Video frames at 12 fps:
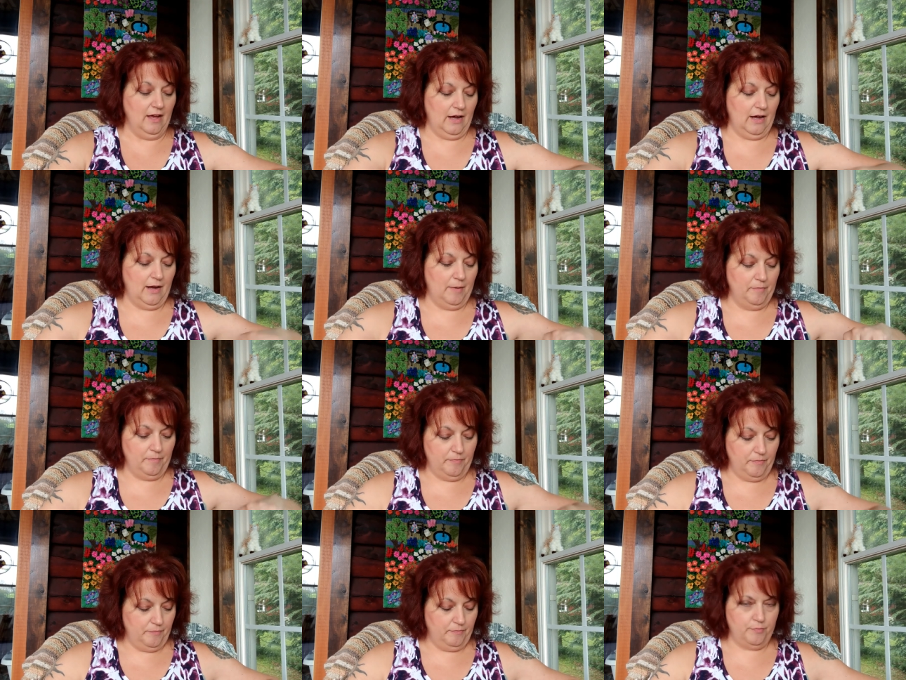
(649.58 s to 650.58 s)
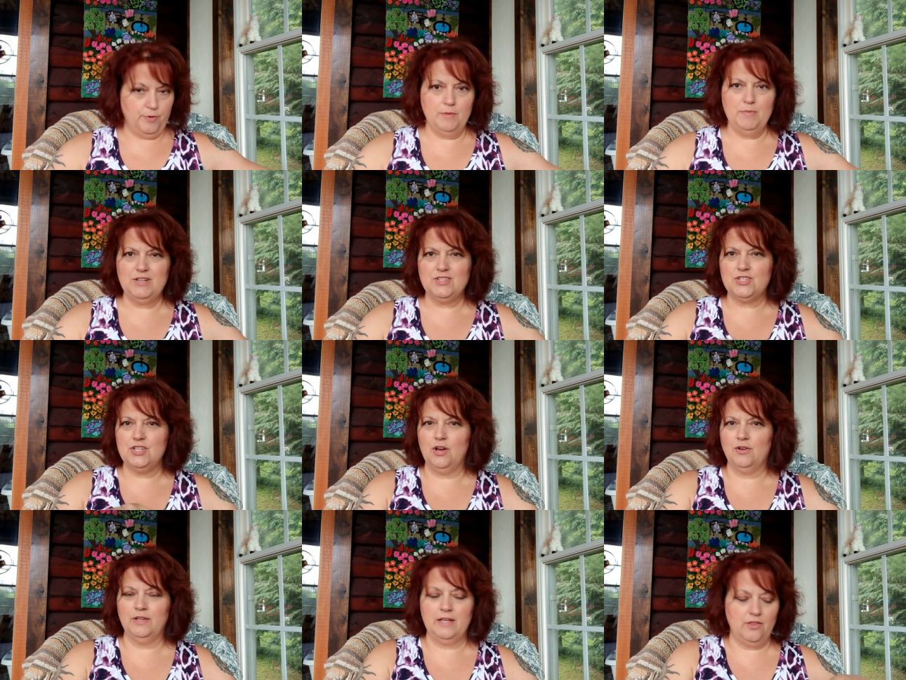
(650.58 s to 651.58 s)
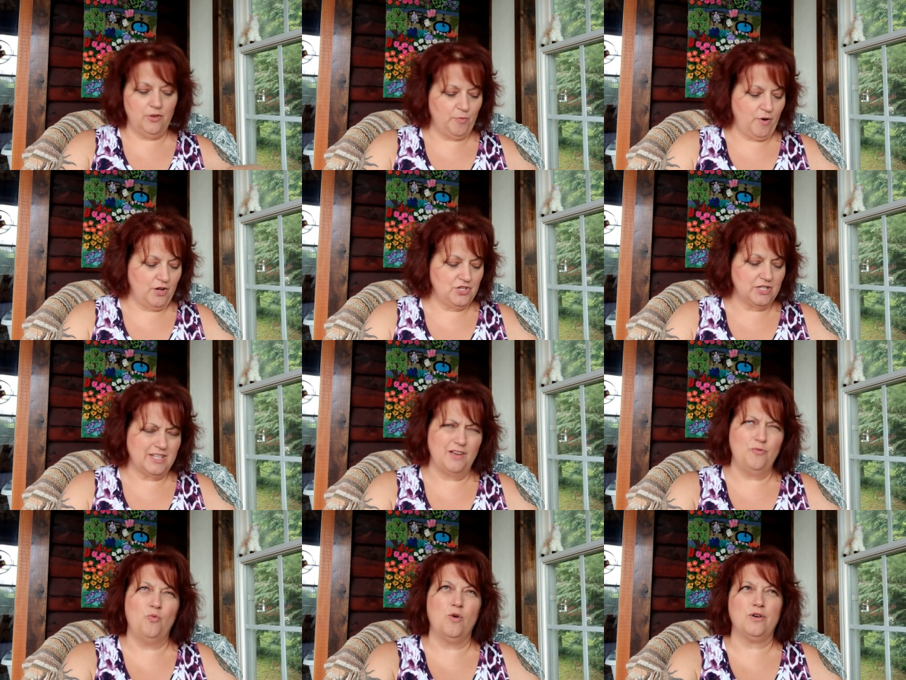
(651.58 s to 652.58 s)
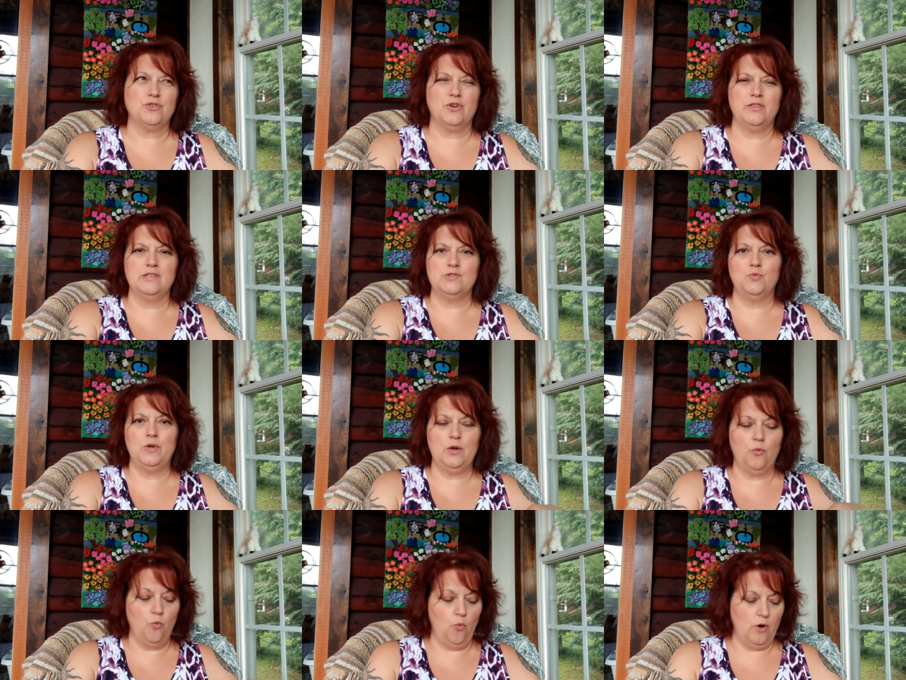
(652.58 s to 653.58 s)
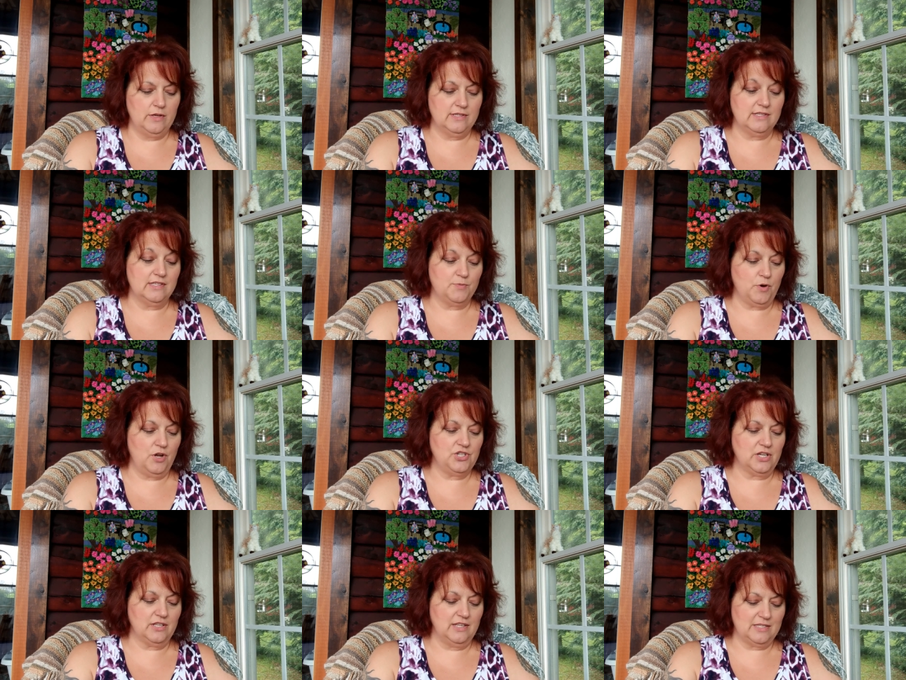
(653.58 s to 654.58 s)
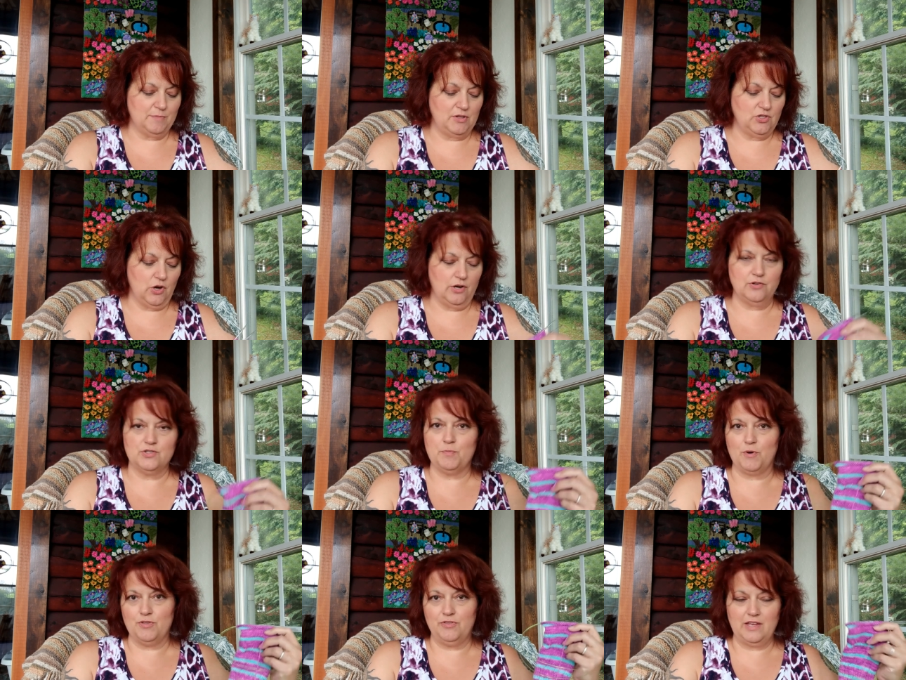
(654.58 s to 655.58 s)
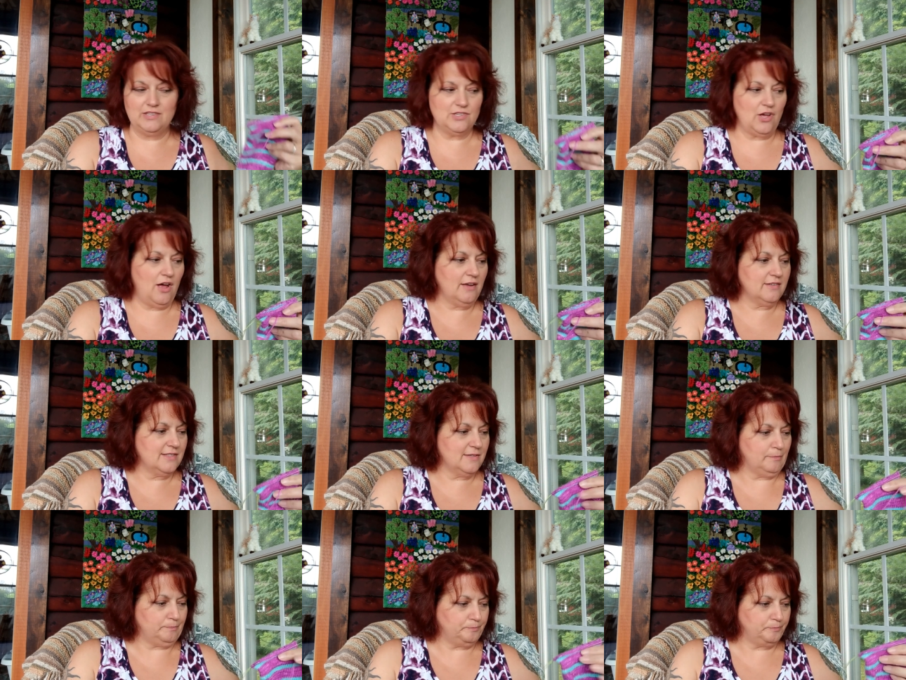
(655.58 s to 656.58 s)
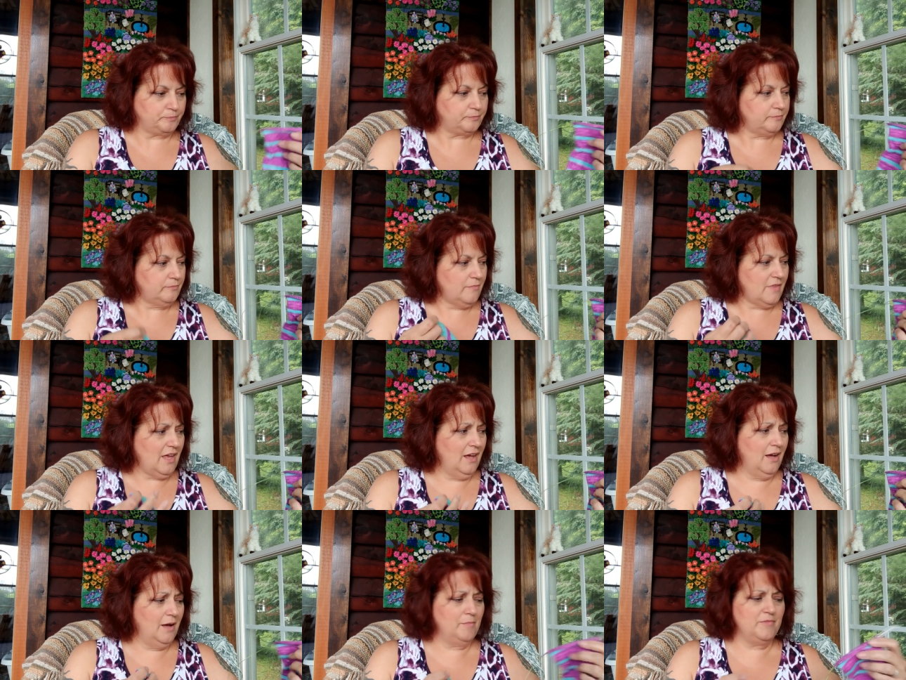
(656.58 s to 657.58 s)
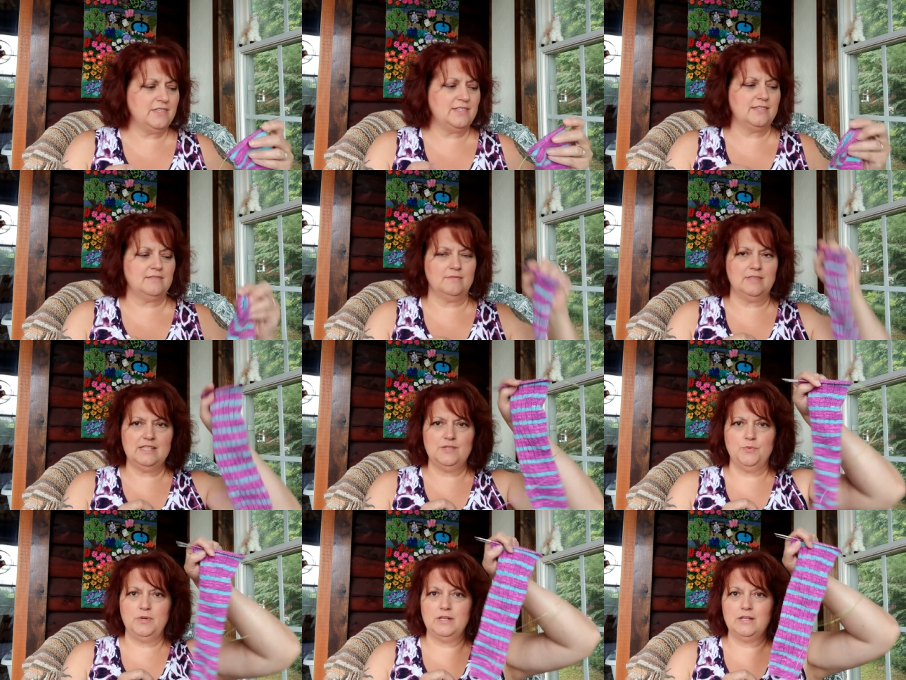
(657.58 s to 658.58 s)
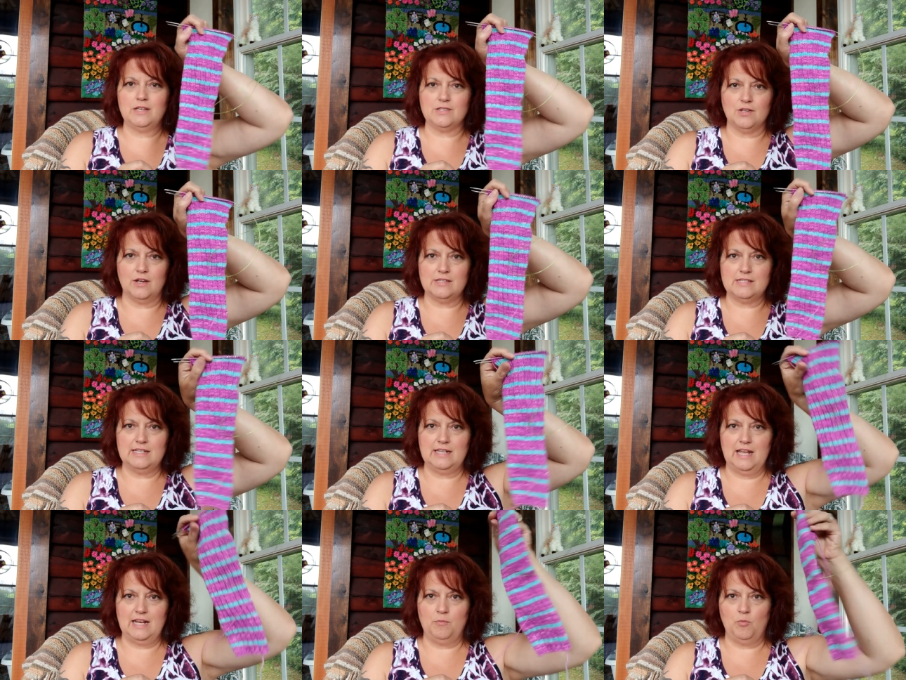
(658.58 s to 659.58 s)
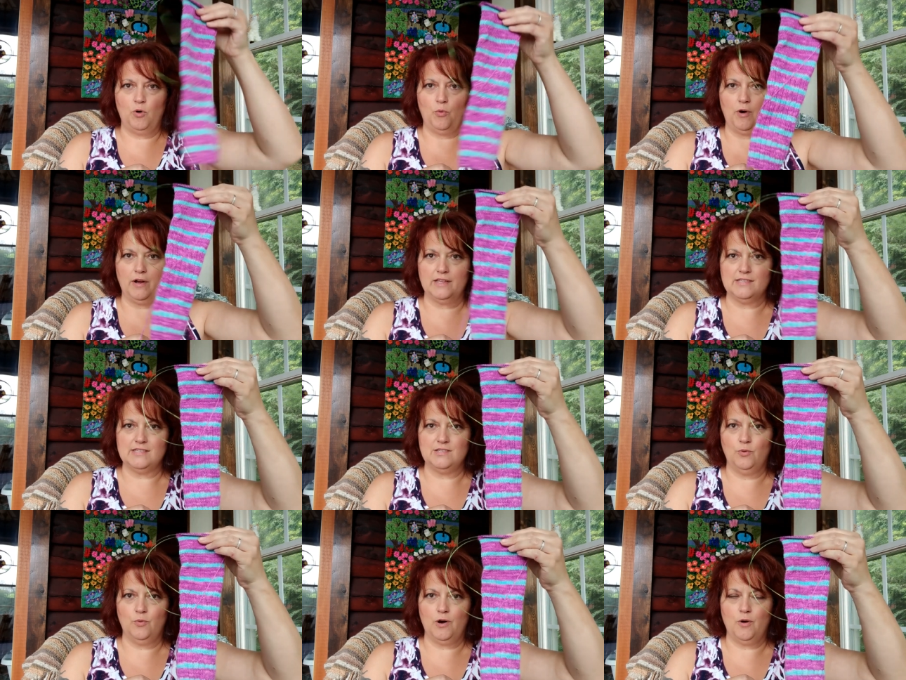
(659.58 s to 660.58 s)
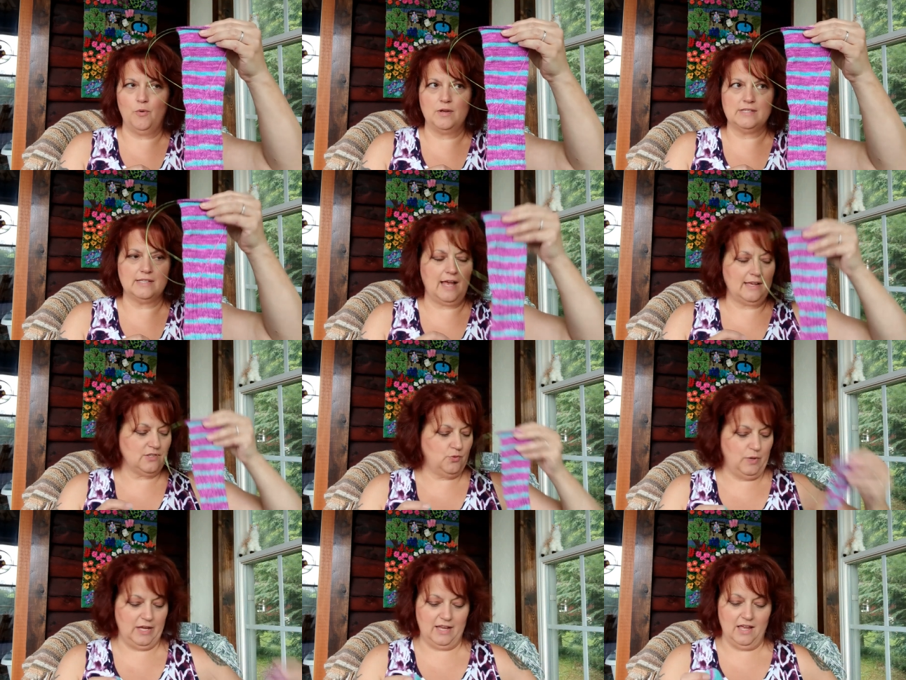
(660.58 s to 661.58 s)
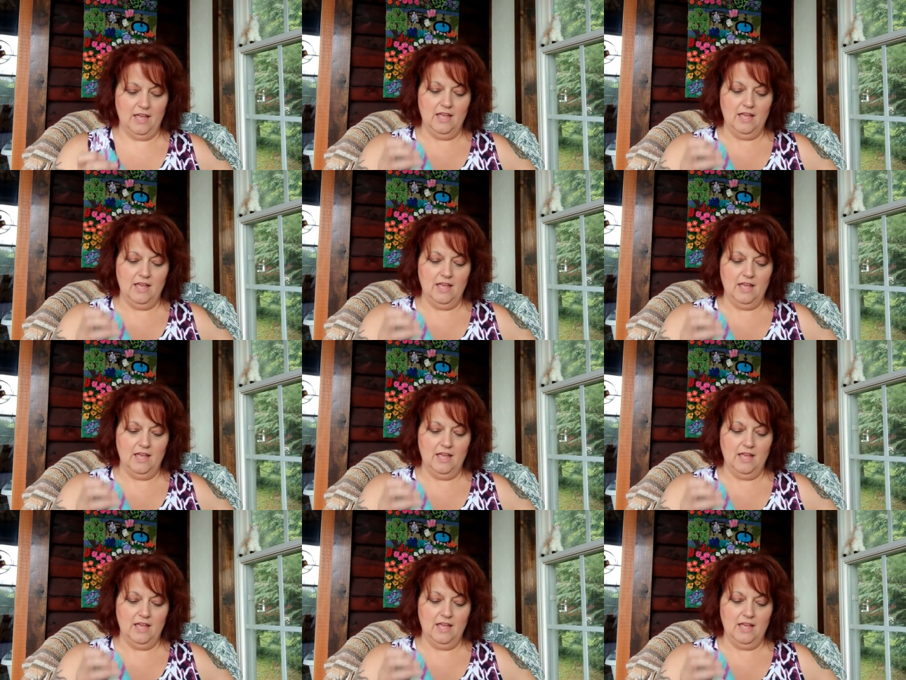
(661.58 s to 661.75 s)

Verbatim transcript: Um, pretty much the only other project I worked on this week was this project, and that's my daughter's birthday socks. Um, this this one has not seen any more work. It's still where it was last week.